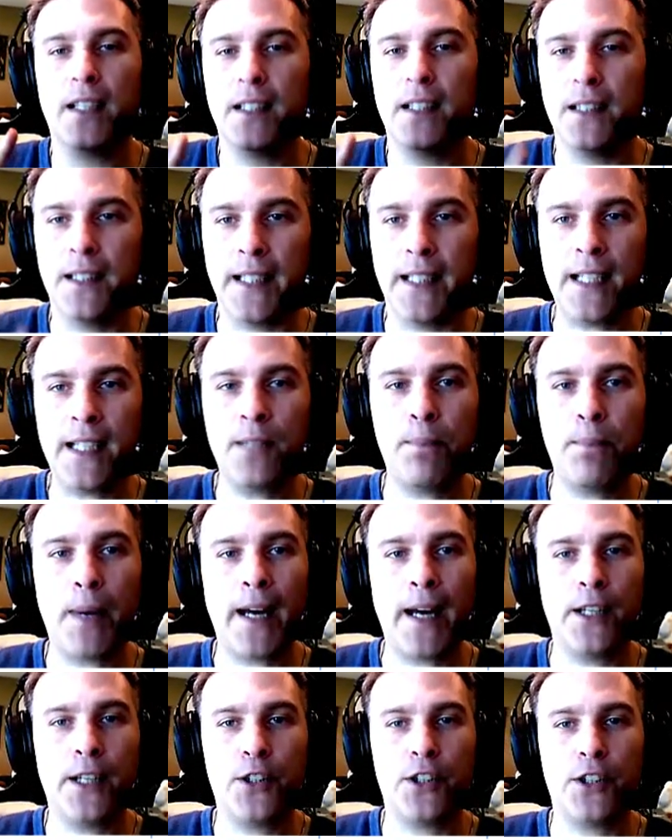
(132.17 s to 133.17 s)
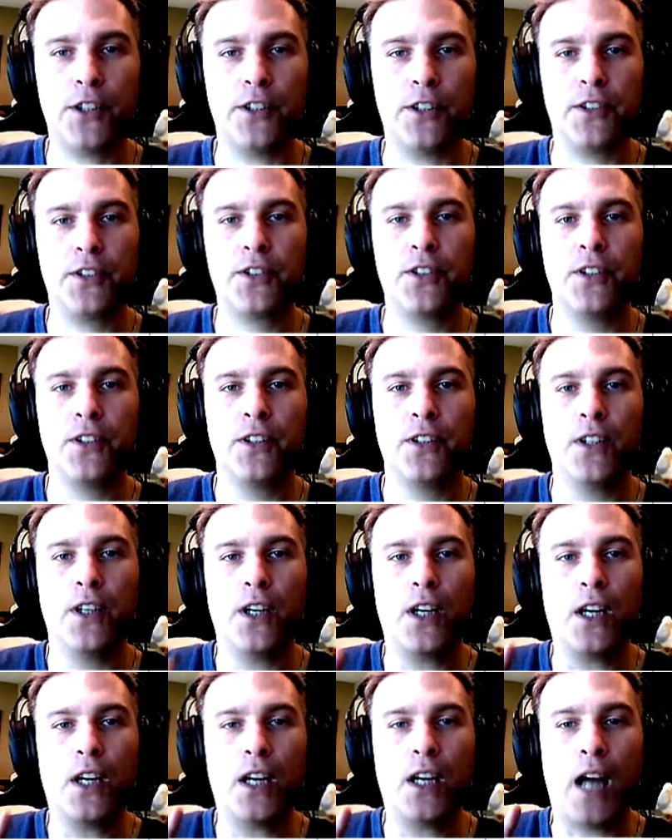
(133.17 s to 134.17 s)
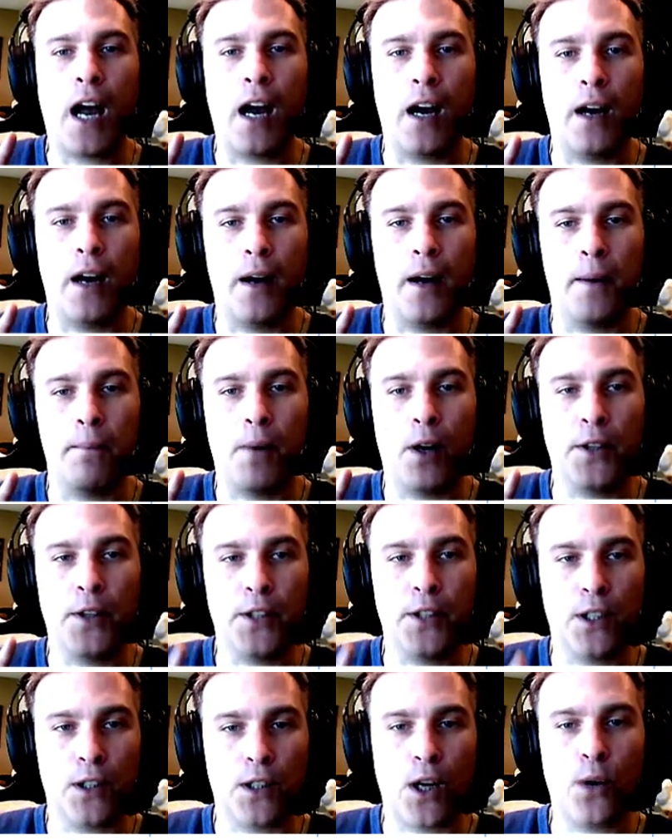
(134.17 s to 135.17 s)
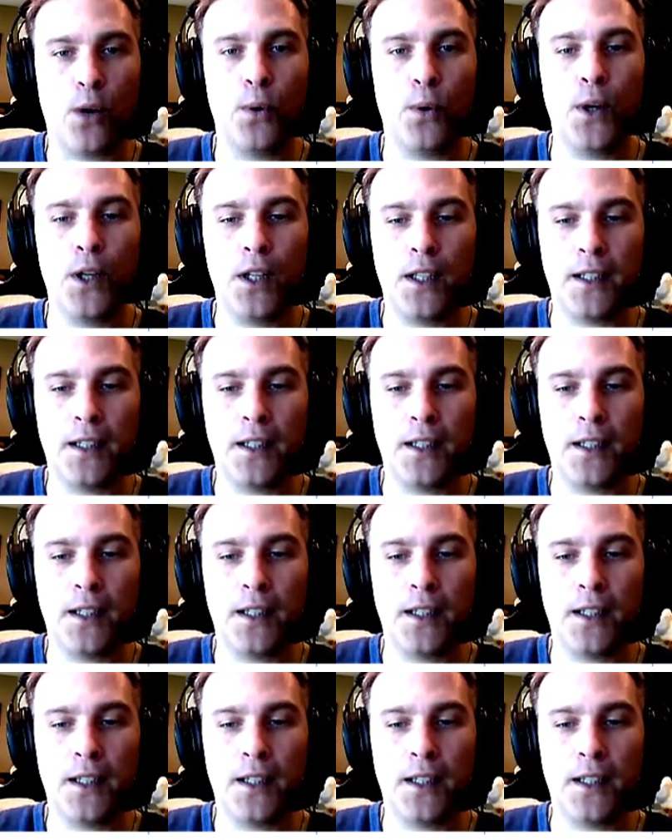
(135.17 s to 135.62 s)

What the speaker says: Leadpages on the lower